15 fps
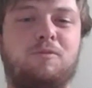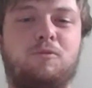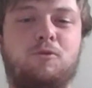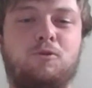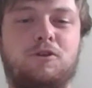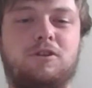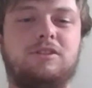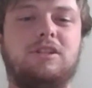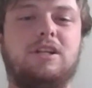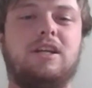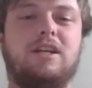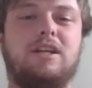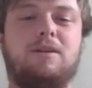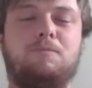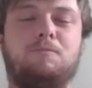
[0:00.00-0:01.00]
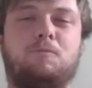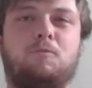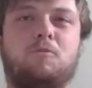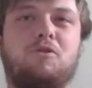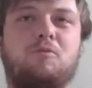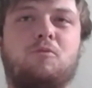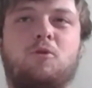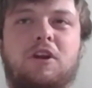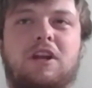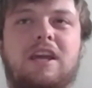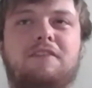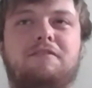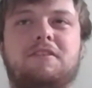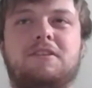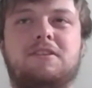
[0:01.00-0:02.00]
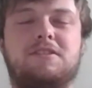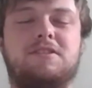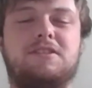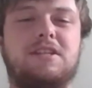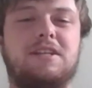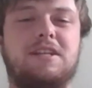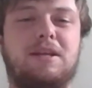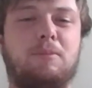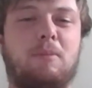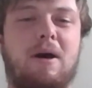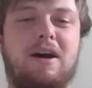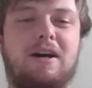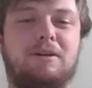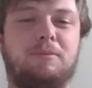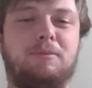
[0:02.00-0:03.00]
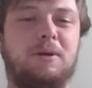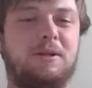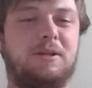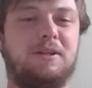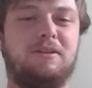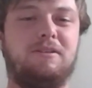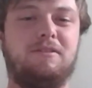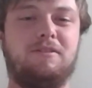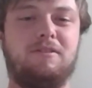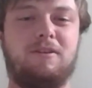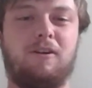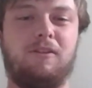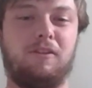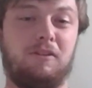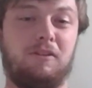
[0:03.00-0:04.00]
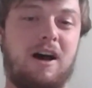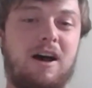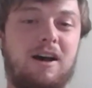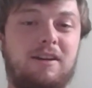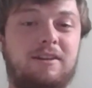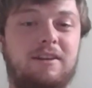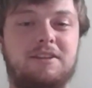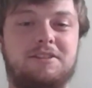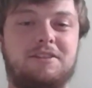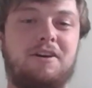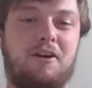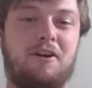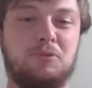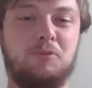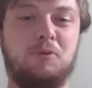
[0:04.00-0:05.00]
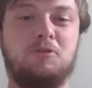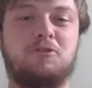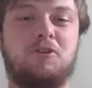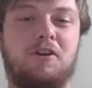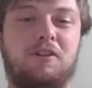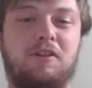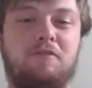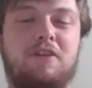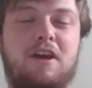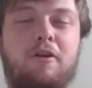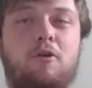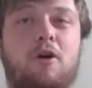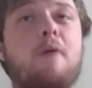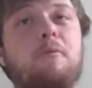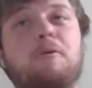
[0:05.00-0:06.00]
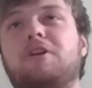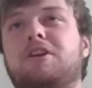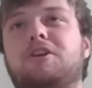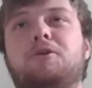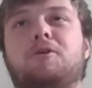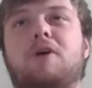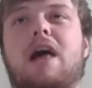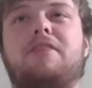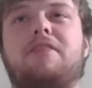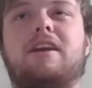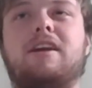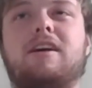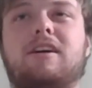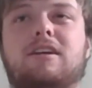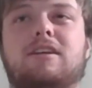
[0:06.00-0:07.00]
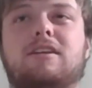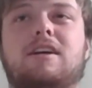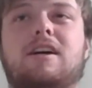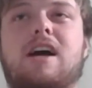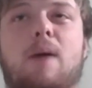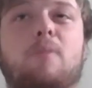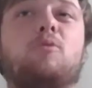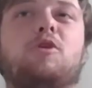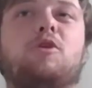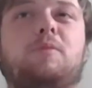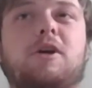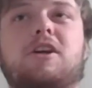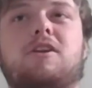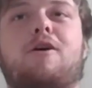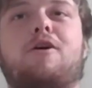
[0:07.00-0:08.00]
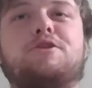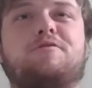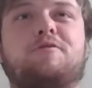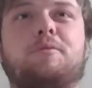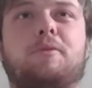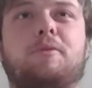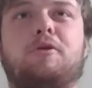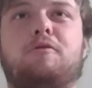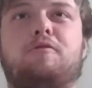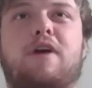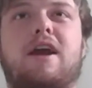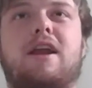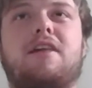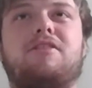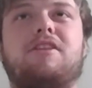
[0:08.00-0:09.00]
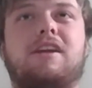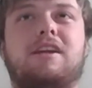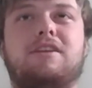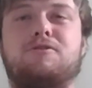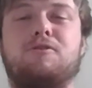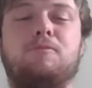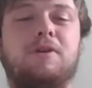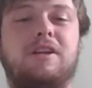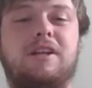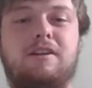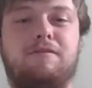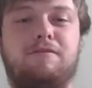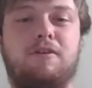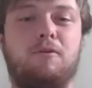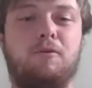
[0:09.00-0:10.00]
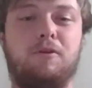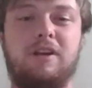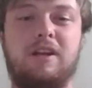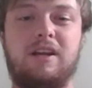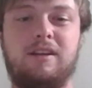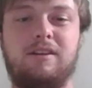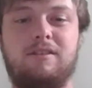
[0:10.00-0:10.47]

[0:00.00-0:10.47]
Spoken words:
more givens, in my opinion, on the line is Adonis Boone starting to left tackle. I really do. I think I'm a really big Adonis Boone fan. I think he's going to be in the NFL one day.